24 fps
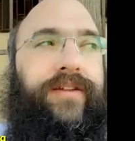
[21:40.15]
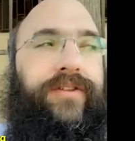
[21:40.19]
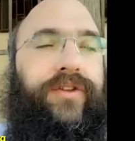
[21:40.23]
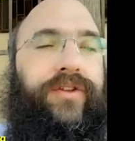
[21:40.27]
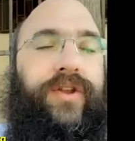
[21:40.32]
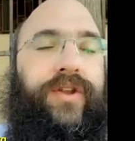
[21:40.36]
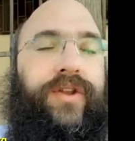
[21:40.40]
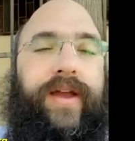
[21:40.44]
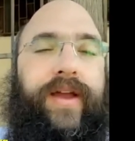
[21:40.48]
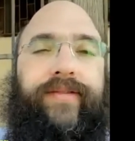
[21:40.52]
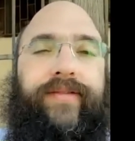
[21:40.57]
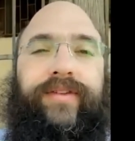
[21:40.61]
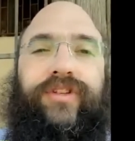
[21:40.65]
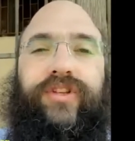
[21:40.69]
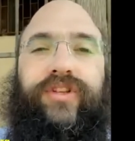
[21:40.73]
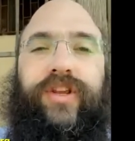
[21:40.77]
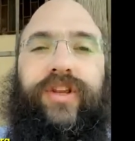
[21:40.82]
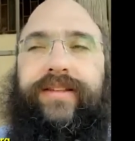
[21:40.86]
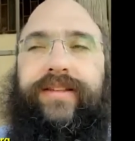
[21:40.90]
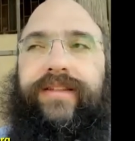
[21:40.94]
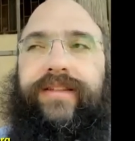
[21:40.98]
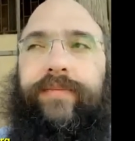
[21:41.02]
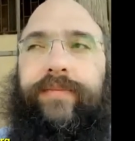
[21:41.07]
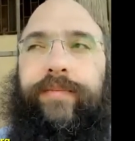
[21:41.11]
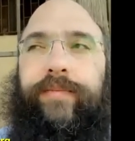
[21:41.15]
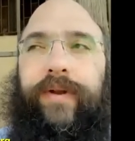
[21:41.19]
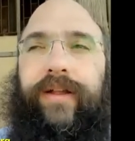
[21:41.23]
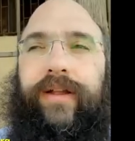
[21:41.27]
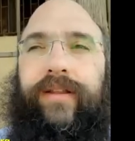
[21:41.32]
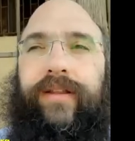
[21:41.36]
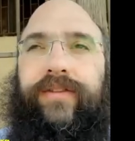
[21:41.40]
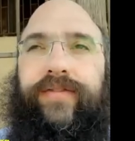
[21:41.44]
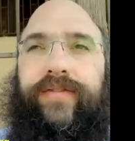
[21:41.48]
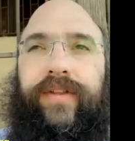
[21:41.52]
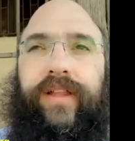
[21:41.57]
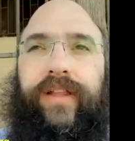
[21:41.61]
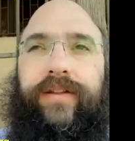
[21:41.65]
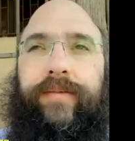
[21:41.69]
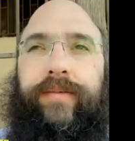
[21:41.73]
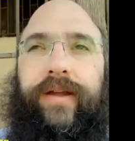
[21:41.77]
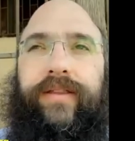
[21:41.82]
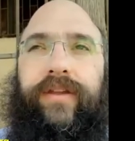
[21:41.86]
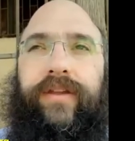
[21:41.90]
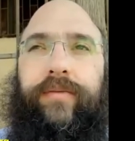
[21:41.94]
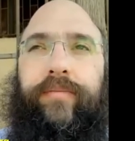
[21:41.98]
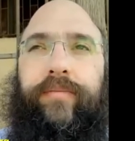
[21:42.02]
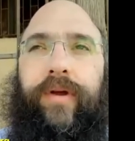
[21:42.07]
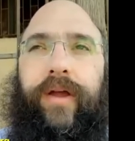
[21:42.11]
Did you have a chance to put on tefillin, my
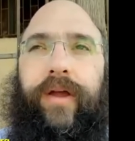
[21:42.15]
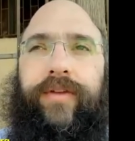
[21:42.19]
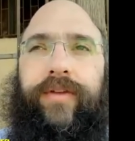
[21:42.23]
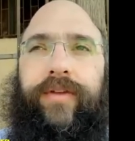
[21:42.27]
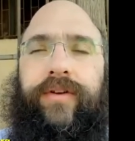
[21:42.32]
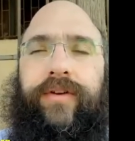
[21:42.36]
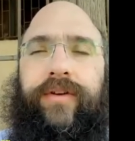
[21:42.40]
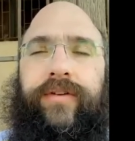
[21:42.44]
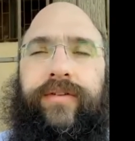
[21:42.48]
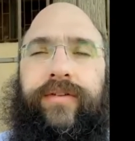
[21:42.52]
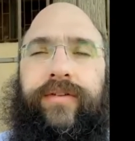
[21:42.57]
dear brother?